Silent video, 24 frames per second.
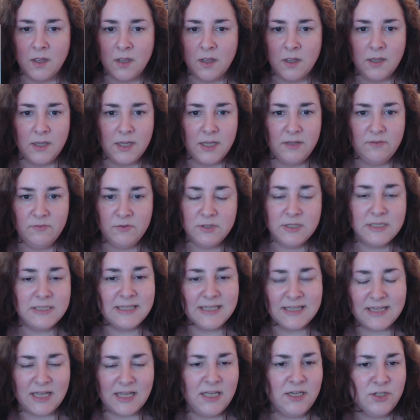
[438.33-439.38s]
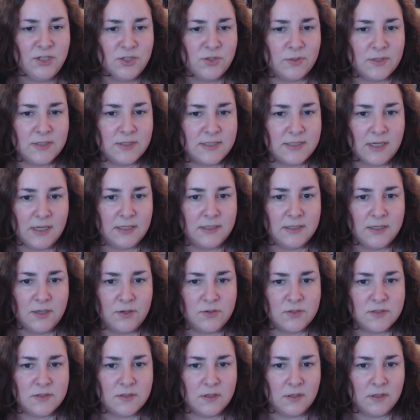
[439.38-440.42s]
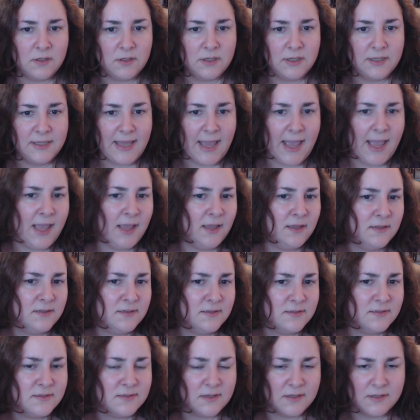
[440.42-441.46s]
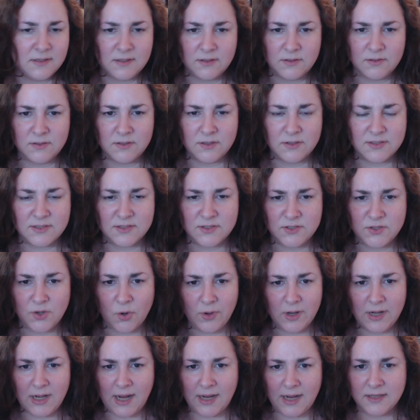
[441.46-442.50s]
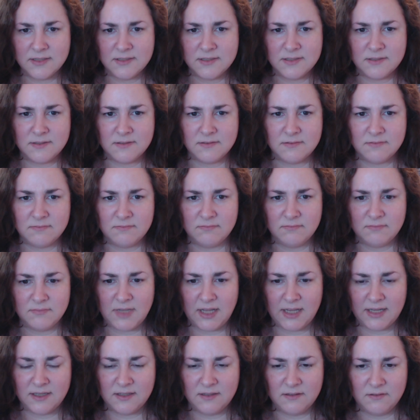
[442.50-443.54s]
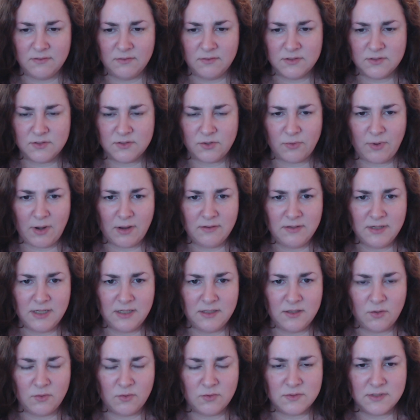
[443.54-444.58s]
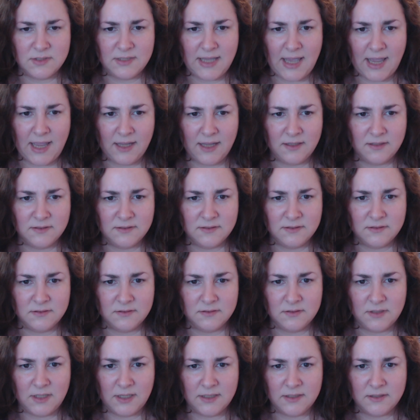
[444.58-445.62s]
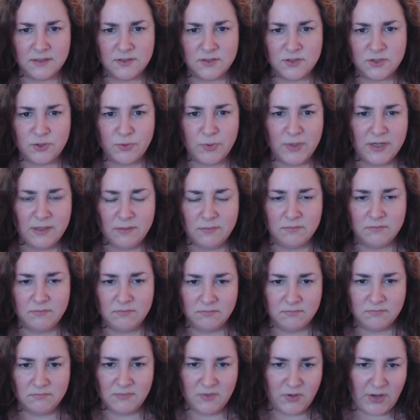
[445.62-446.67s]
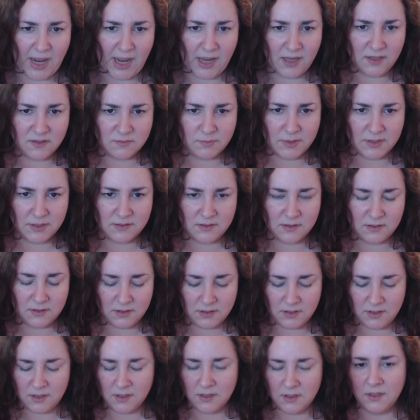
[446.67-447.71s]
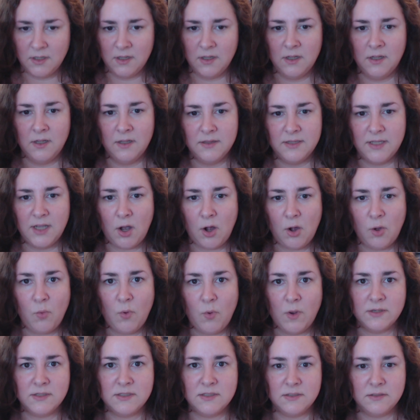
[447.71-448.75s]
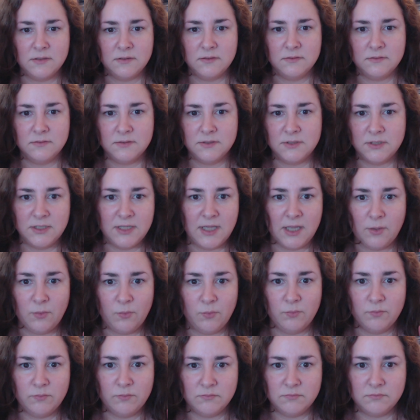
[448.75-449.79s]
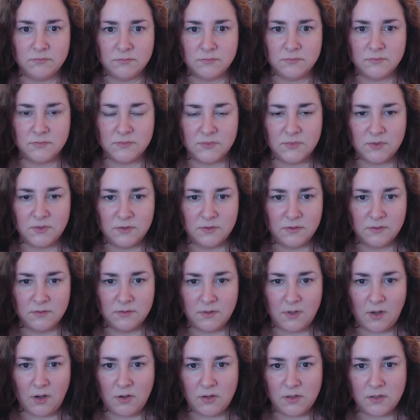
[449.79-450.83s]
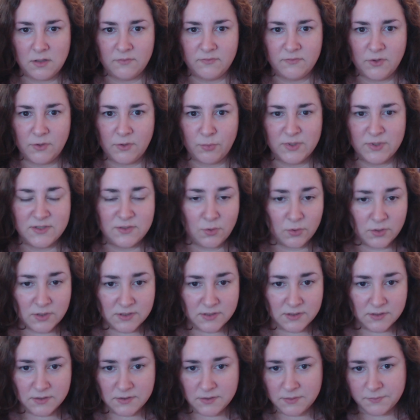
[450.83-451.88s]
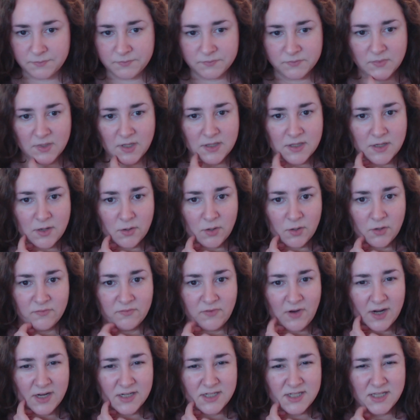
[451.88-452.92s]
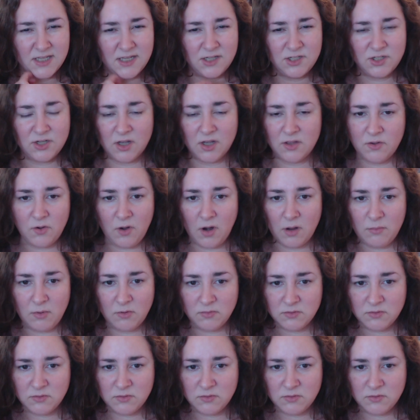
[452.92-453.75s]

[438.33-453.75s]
Even in Elantris, like, there's gangs, and the storylines like surrounding those gangs, like street gangs basically. They all want to get all of the resources, and they're fighting each other almost.